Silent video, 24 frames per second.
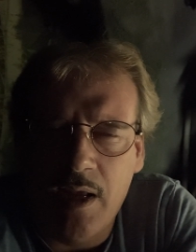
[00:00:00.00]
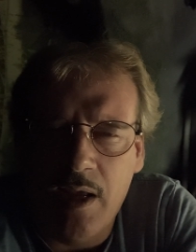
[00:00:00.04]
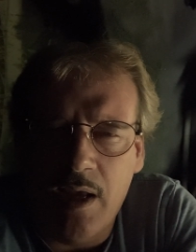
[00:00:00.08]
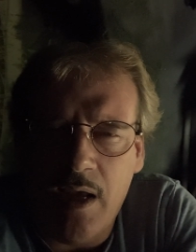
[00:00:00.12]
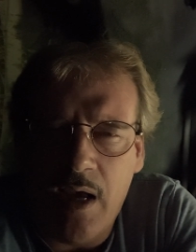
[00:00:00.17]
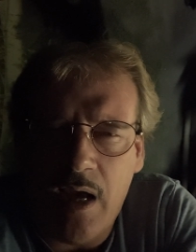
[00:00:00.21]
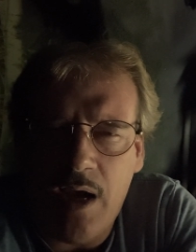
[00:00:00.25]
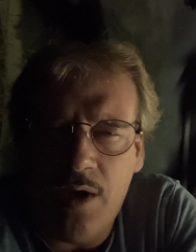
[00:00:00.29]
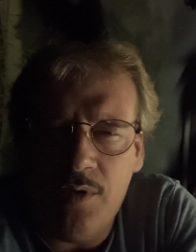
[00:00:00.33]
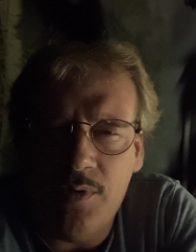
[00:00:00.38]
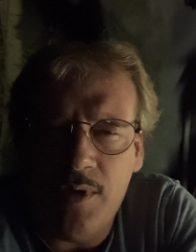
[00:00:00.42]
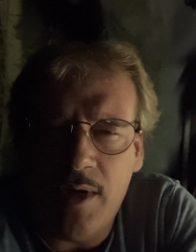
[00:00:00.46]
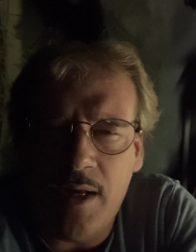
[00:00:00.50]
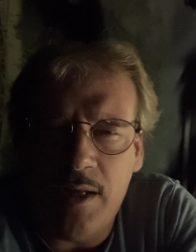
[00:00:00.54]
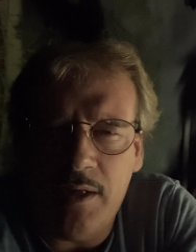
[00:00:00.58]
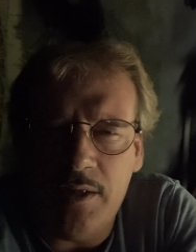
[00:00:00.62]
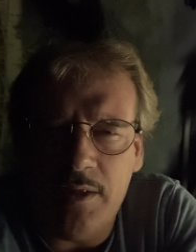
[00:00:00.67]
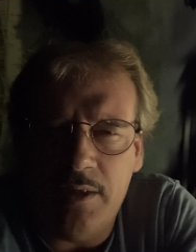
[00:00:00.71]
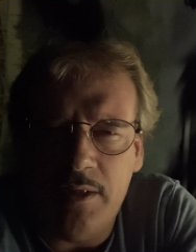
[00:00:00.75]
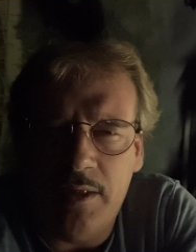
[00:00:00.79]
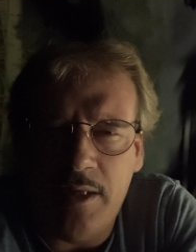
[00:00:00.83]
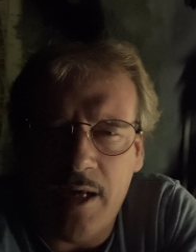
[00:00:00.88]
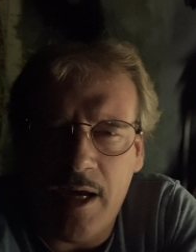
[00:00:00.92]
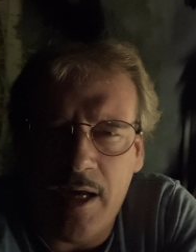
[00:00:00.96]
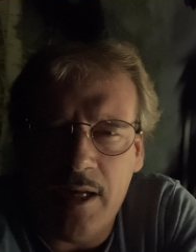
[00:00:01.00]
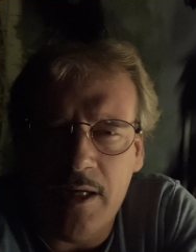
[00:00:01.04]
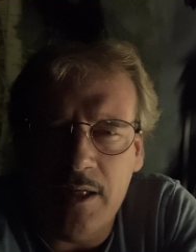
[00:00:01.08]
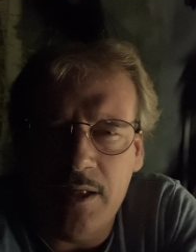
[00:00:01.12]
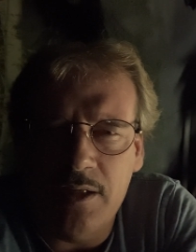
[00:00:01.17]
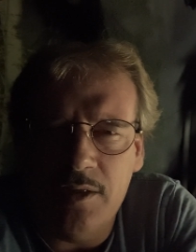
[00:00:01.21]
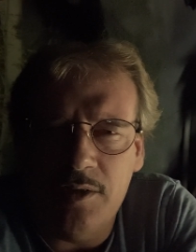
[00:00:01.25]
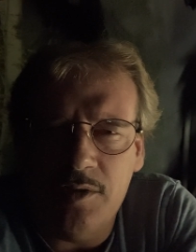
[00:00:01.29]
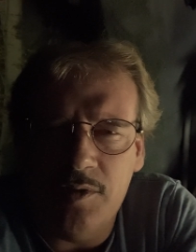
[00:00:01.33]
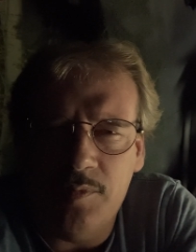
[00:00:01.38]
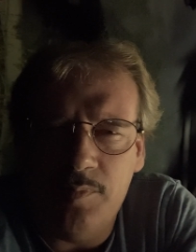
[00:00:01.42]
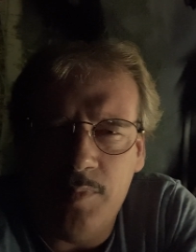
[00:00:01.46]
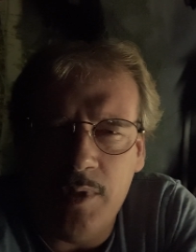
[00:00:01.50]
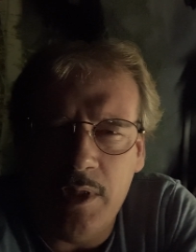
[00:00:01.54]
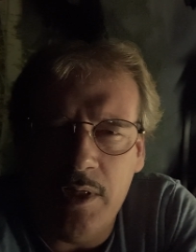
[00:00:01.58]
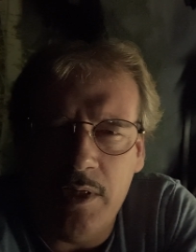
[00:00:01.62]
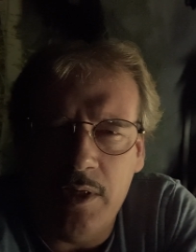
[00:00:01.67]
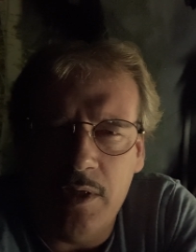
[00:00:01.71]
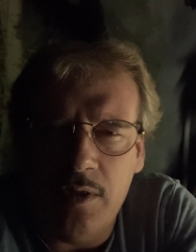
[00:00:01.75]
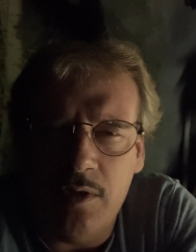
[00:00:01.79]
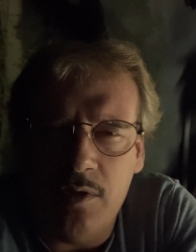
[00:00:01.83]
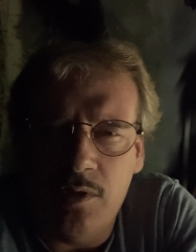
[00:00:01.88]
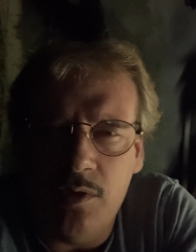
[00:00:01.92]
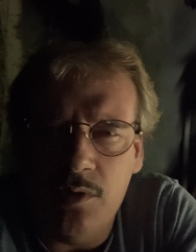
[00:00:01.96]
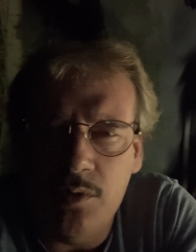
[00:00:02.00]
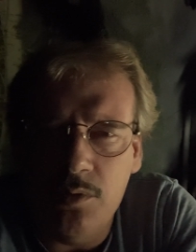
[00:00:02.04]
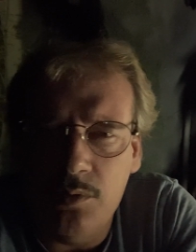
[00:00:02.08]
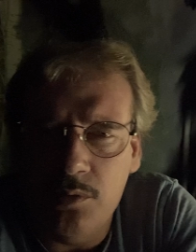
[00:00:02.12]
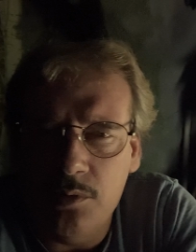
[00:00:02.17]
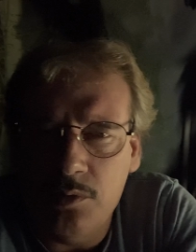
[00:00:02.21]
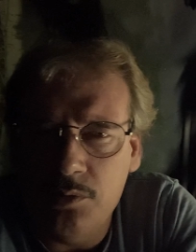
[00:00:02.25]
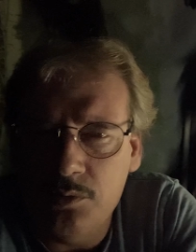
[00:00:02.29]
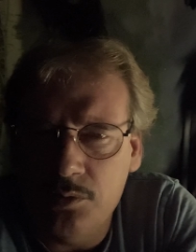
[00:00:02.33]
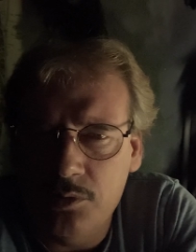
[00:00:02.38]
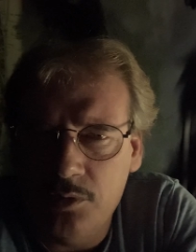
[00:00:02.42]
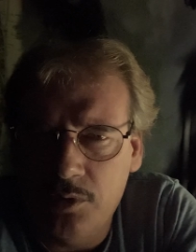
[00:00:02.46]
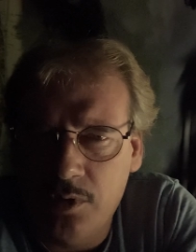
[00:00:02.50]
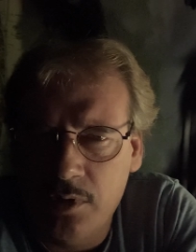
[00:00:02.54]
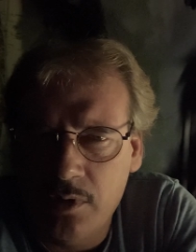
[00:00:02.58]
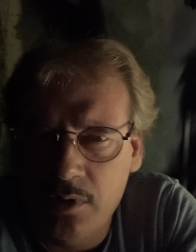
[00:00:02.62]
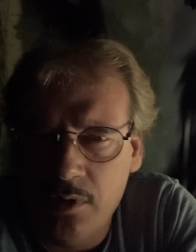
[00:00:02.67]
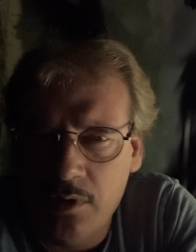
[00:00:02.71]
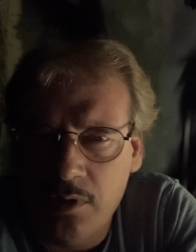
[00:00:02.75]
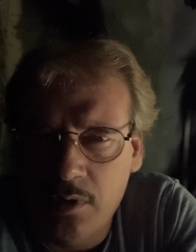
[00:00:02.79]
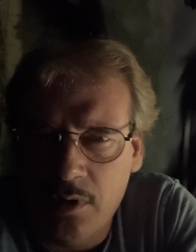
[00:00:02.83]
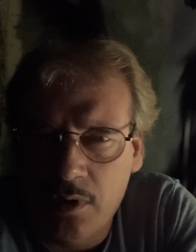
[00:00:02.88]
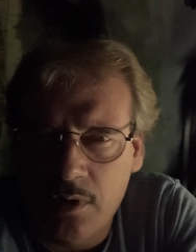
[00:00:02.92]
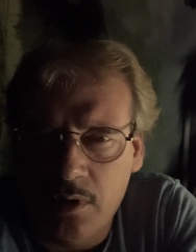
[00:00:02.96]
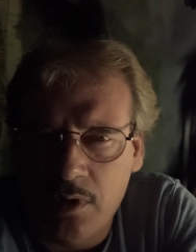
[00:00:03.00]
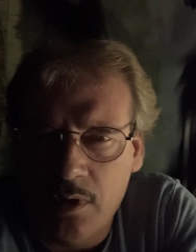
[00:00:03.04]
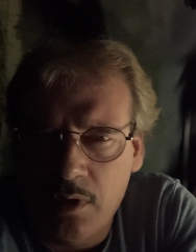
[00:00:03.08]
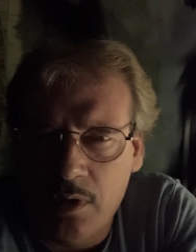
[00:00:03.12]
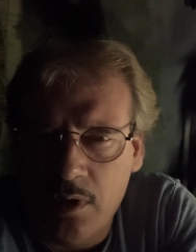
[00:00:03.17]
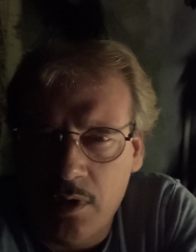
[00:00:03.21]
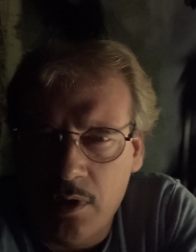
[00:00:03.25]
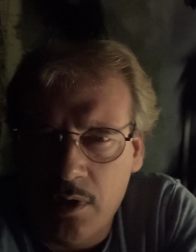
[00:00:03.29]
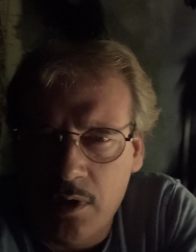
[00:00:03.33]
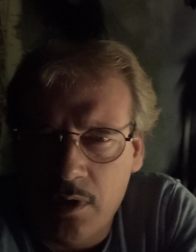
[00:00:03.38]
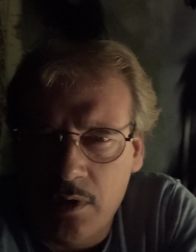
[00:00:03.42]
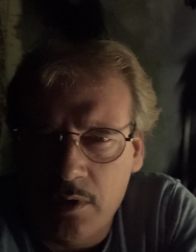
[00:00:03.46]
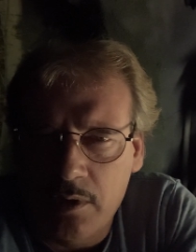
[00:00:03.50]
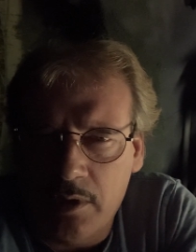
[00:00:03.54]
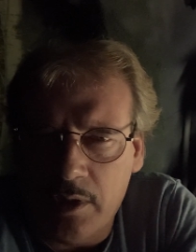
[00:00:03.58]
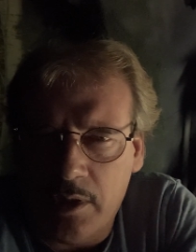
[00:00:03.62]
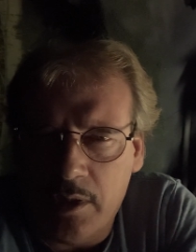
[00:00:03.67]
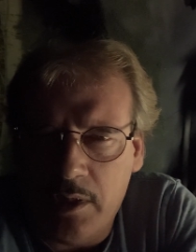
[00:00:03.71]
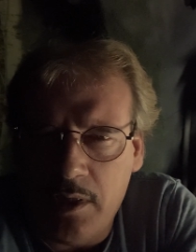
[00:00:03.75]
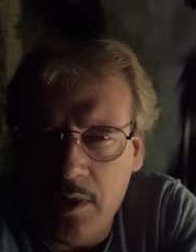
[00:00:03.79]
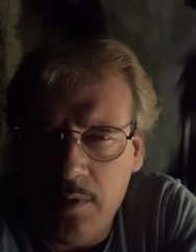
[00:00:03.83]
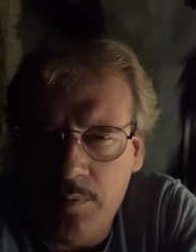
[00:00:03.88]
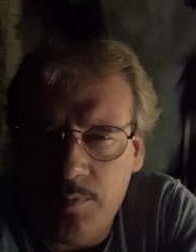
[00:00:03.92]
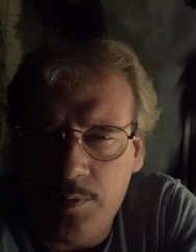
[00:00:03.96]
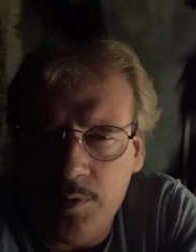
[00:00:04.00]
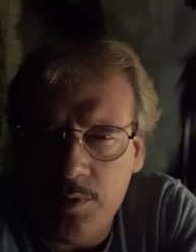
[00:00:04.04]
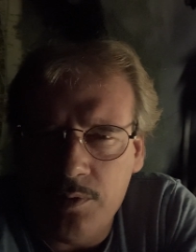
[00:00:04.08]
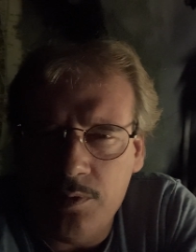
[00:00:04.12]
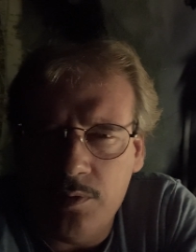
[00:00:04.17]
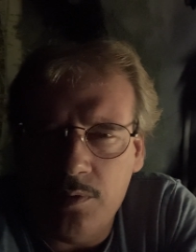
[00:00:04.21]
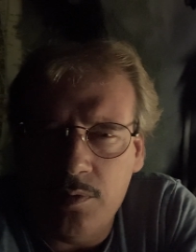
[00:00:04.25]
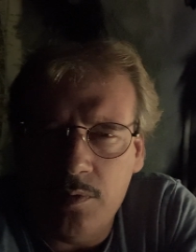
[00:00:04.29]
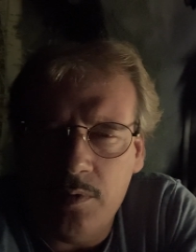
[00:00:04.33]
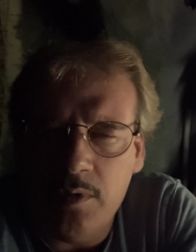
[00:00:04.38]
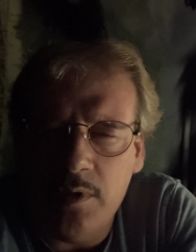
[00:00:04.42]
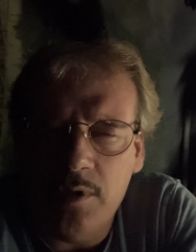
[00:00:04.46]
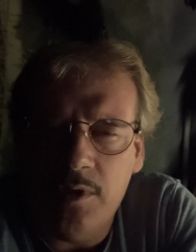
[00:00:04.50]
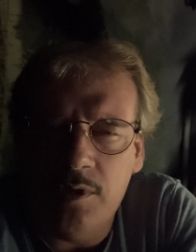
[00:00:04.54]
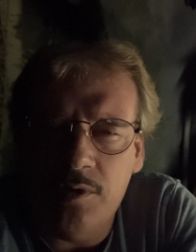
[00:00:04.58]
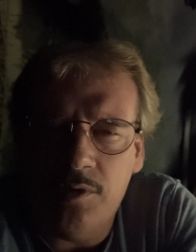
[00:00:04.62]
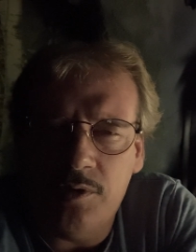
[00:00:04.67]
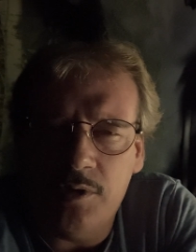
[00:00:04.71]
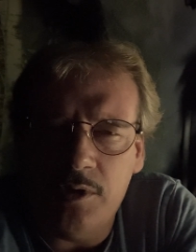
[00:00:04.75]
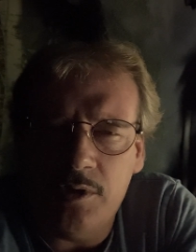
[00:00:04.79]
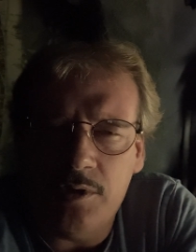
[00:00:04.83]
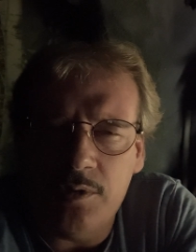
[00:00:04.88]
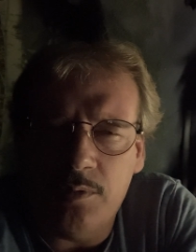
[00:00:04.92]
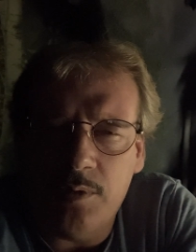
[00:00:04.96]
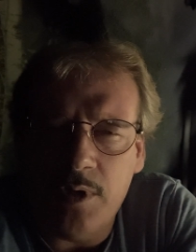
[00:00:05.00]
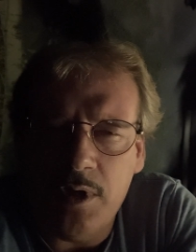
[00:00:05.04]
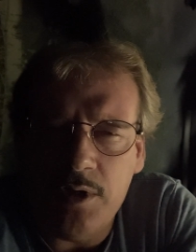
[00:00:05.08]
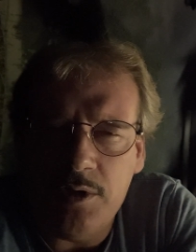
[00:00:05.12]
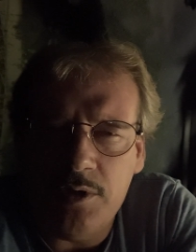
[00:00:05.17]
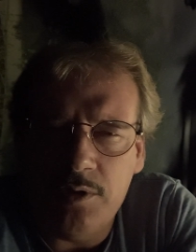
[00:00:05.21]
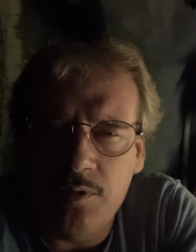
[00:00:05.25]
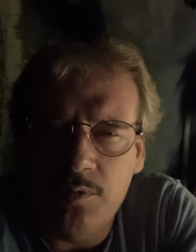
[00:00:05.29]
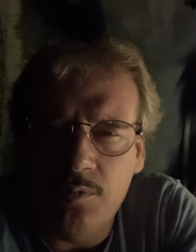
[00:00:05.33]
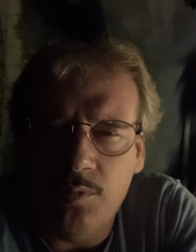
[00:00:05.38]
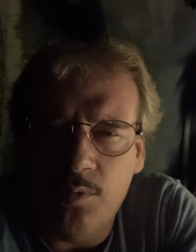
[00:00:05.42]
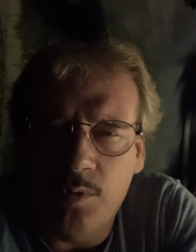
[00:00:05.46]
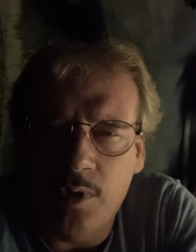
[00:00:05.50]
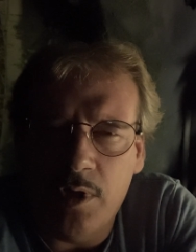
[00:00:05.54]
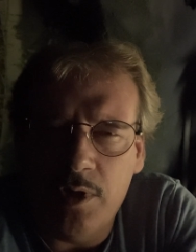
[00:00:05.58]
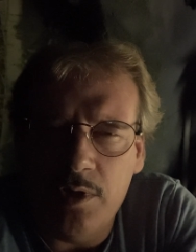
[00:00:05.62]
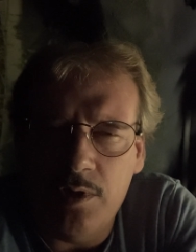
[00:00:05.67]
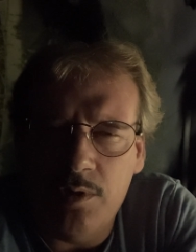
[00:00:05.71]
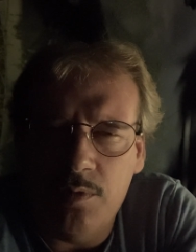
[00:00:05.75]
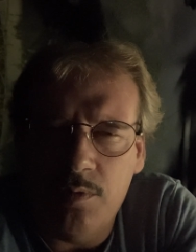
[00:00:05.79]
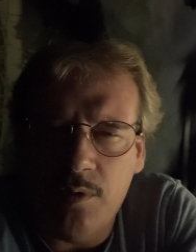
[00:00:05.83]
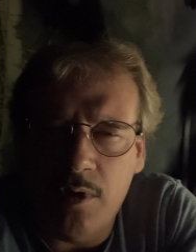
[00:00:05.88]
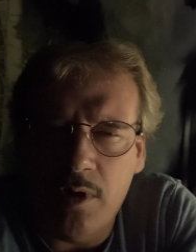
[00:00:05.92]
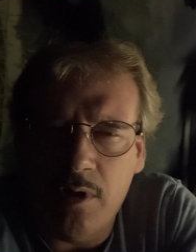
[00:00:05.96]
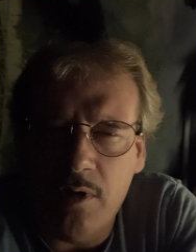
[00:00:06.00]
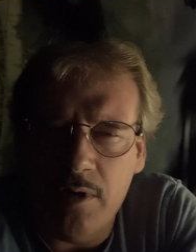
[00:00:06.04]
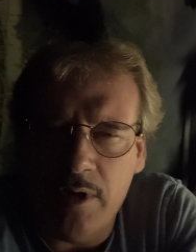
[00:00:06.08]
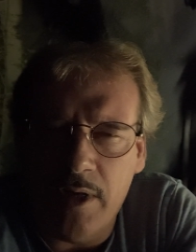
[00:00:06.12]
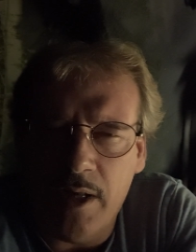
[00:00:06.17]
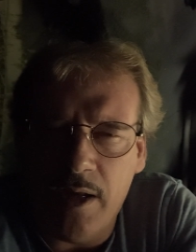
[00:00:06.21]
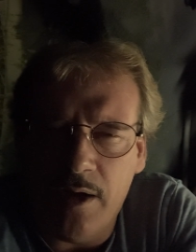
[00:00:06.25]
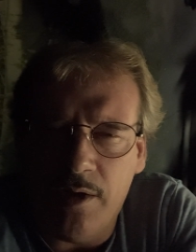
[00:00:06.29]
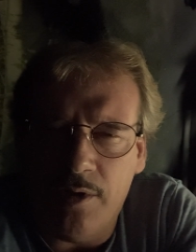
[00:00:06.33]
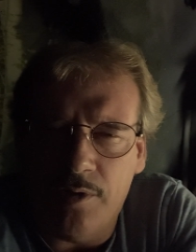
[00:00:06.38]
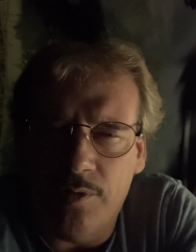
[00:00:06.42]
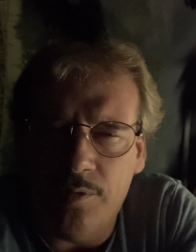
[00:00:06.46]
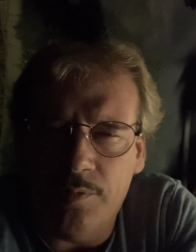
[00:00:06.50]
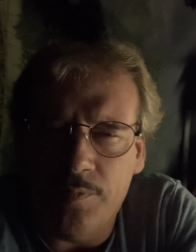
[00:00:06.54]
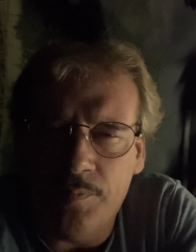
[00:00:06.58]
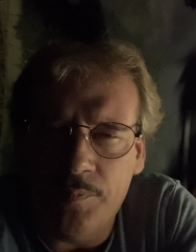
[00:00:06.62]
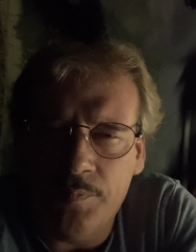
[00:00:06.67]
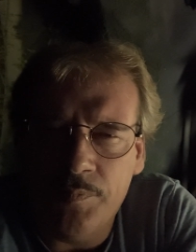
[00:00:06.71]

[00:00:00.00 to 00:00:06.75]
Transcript: how that data is being used to keep you in the situation where you are now.